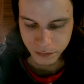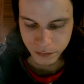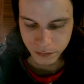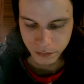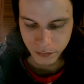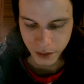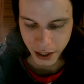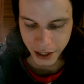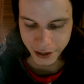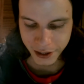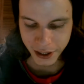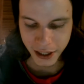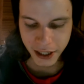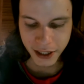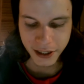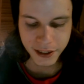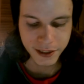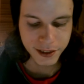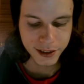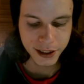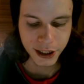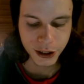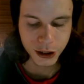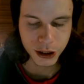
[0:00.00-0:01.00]
at the end of the
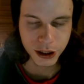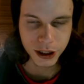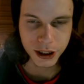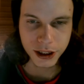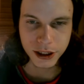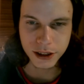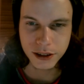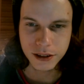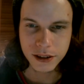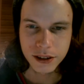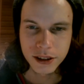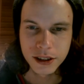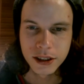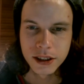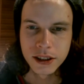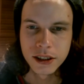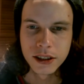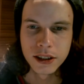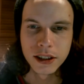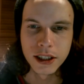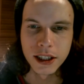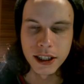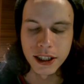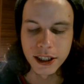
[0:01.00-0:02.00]
session,
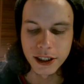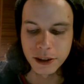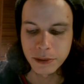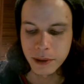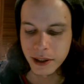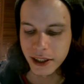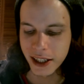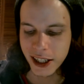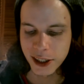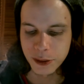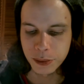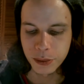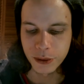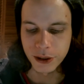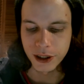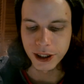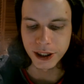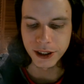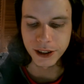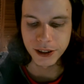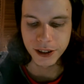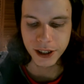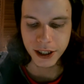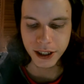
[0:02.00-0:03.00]
that's my last point
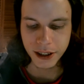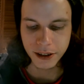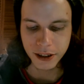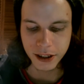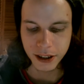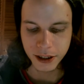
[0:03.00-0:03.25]
of the day.